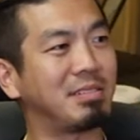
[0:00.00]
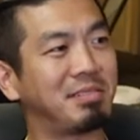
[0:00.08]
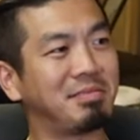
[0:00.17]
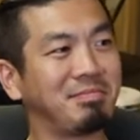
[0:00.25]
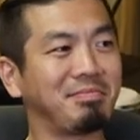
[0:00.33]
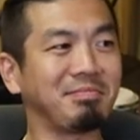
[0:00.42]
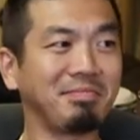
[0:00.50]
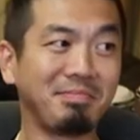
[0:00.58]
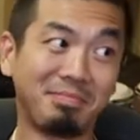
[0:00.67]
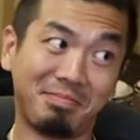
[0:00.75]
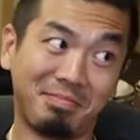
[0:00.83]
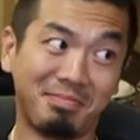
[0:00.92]

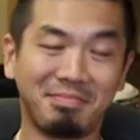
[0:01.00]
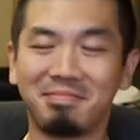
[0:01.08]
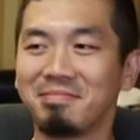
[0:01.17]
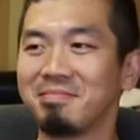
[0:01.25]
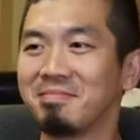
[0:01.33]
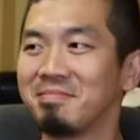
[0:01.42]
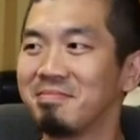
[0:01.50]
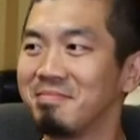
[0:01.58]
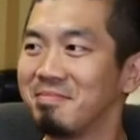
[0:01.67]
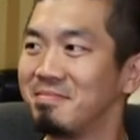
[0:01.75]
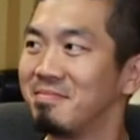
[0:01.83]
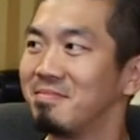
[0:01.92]

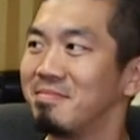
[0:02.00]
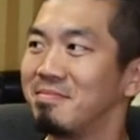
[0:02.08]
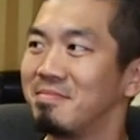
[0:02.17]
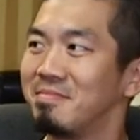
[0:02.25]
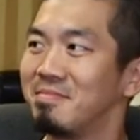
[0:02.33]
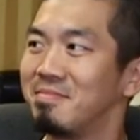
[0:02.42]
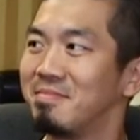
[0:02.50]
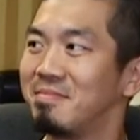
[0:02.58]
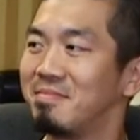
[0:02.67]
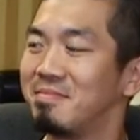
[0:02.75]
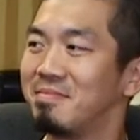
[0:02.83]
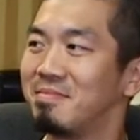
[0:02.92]

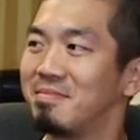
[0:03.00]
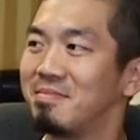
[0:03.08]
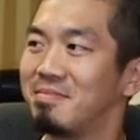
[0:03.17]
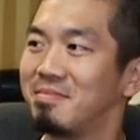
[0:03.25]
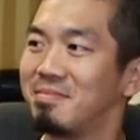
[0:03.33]
The person shown says nothing.